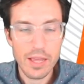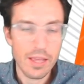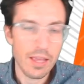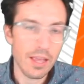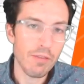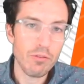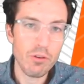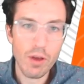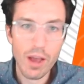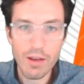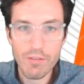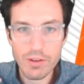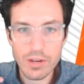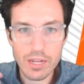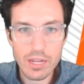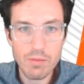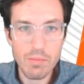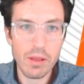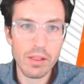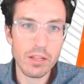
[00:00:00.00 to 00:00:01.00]
if you have an
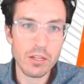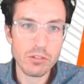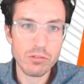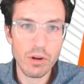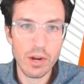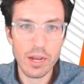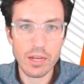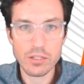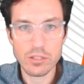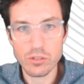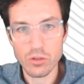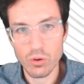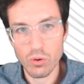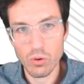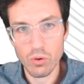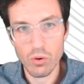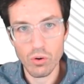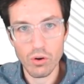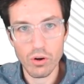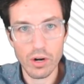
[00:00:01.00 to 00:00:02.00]
email address
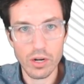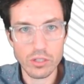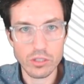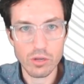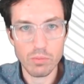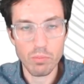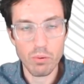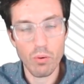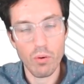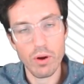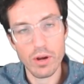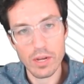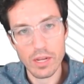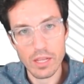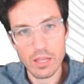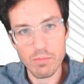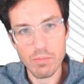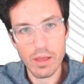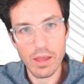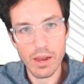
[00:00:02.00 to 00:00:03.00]
or a support
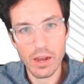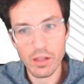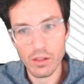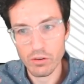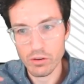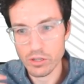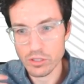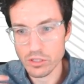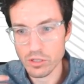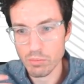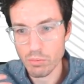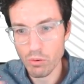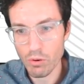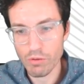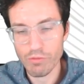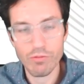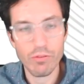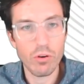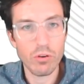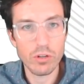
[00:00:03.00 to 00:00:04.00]
email or a
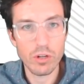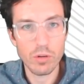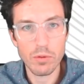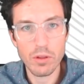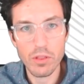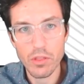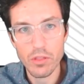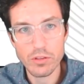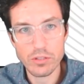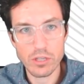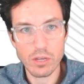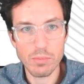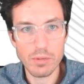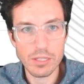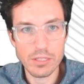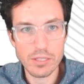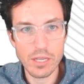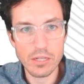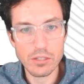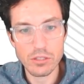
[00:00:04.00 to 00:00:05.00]
support phone that this could be
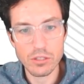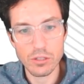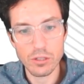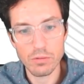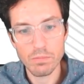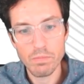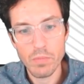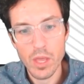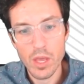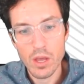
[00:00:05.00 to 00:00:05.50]
sent to,